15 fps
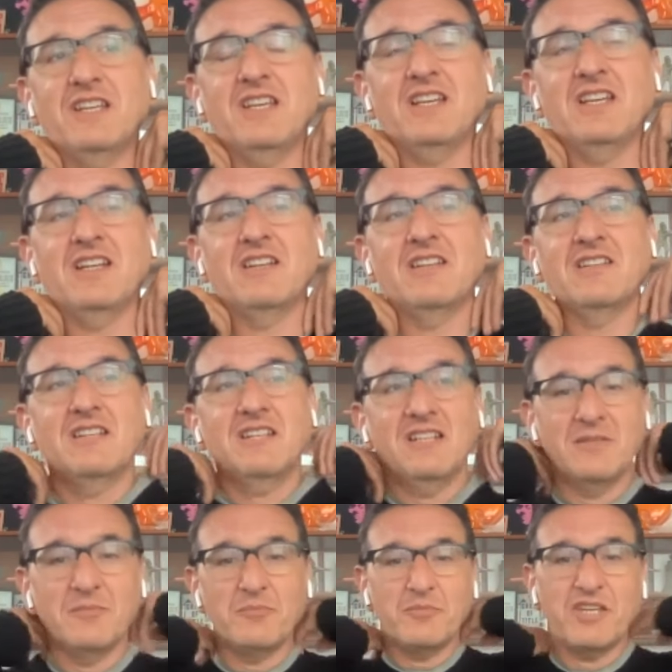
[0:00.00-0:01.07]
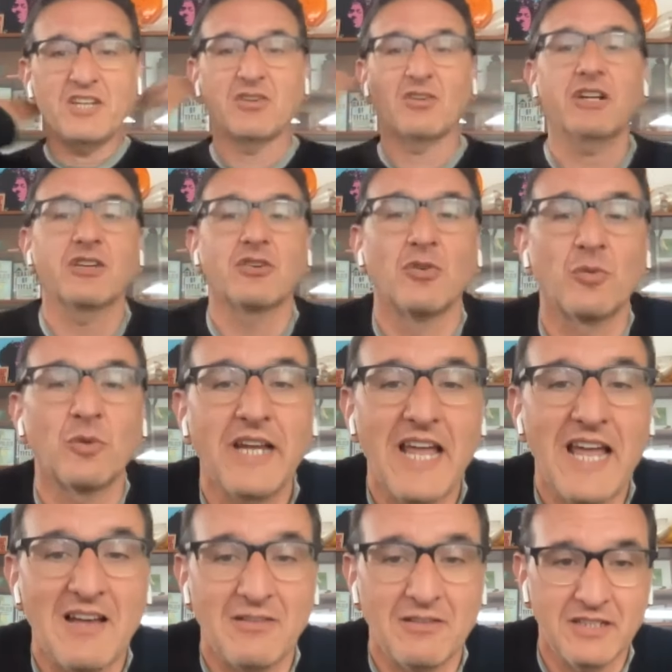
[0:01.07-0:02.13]
in in empirical
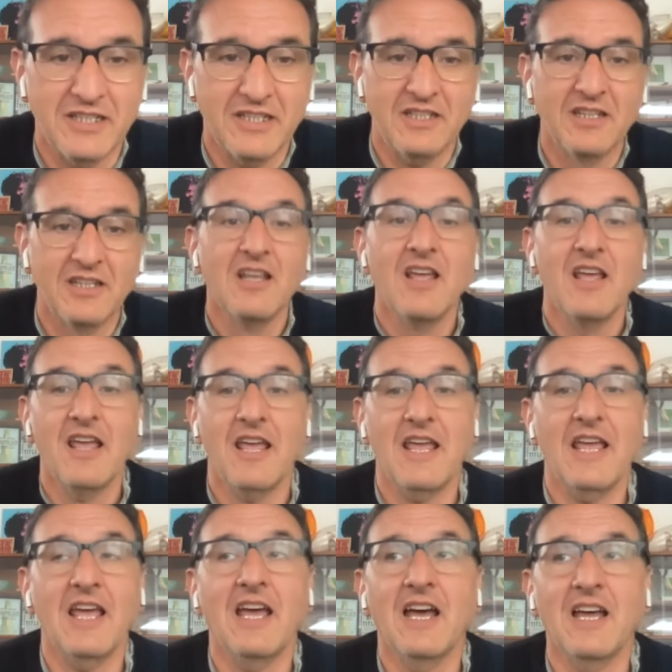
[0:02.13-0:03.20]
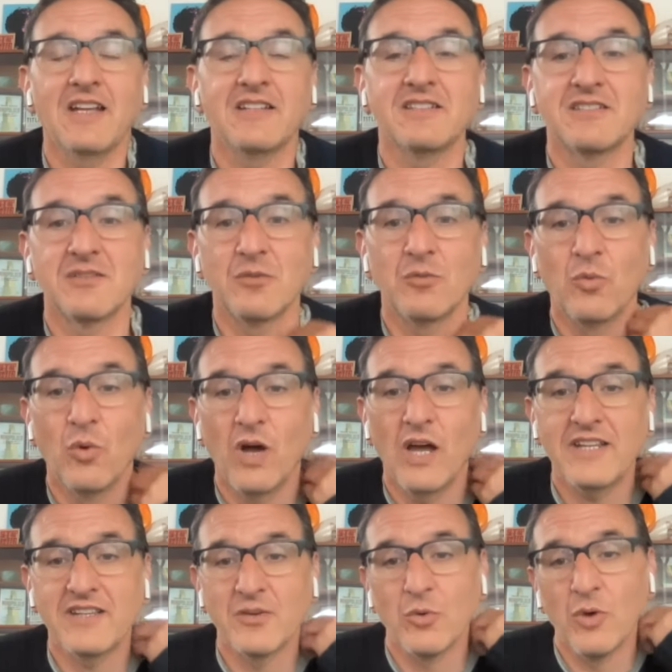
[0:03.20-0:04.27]
reality, and
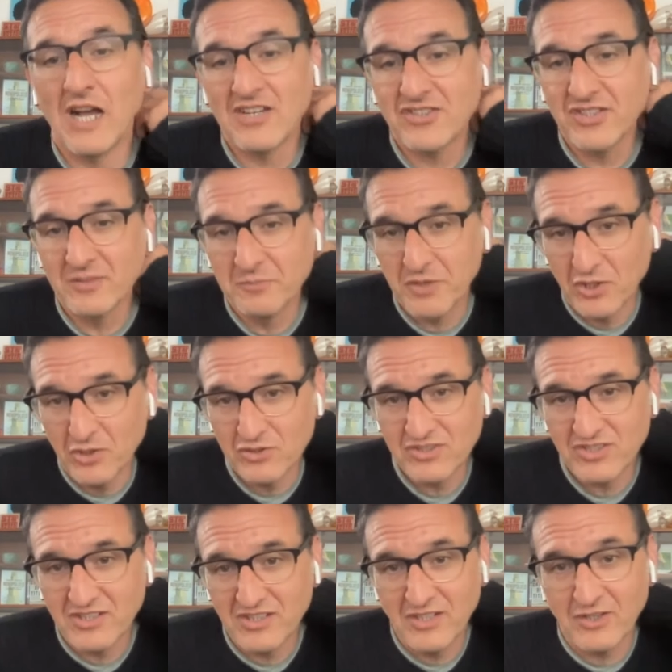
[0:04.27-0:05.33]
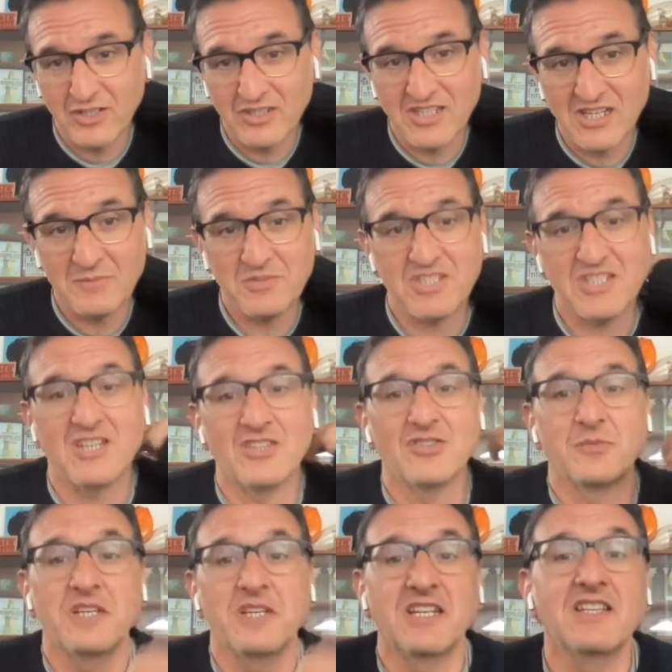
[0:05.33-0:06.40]
what the Washington Post and the New York Times
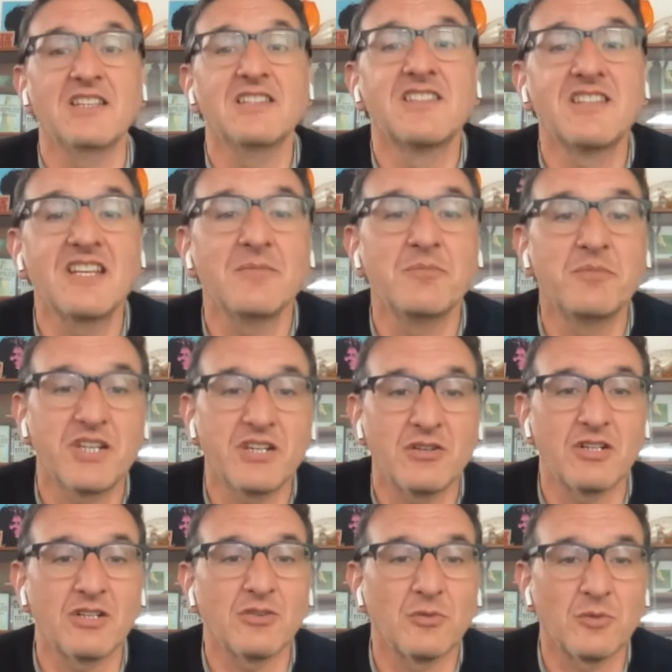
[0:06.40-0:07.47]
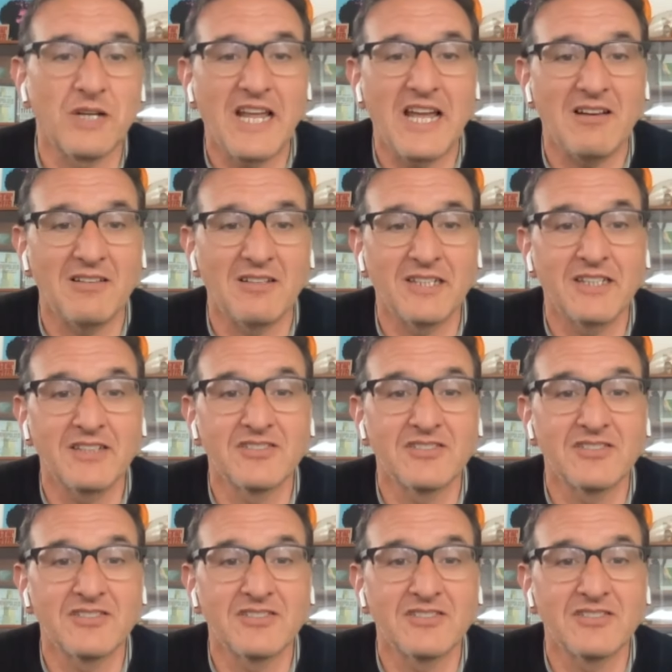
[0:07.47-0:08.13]
tells me is the empirical reality.